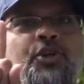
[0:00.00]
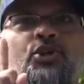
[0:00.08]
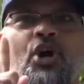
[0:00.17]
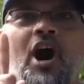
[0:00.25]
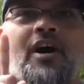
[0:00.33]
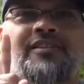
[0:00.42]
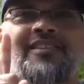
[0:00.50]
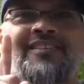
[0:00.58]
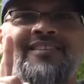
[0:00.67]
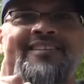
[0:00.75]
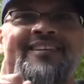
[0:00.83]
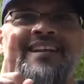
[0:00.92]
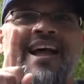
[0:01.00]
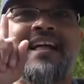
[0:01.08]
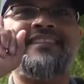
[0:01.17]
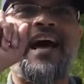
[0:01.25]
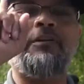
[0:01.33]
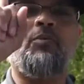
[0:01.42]
true God,
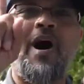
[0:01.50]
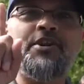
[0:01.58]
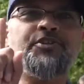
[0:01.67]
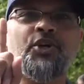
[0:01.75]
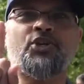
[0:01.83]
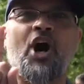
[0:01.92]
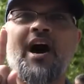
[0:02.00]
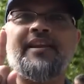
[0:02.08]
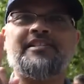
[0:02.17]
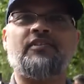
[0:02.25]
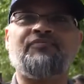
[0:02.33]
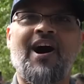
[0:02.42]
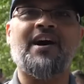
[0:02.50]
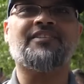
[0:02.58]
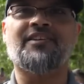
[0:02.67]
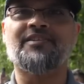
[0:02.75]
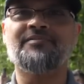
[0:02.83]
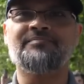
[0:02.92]
and that one true God is the
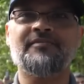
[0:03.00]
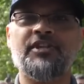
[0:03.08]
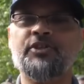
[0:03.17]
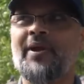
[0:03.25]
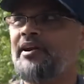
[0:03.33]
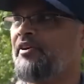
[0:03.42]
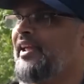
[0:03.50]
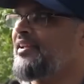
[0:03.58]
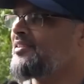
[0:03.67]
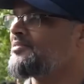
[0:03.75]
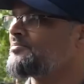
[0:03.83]
Father. Do you agree?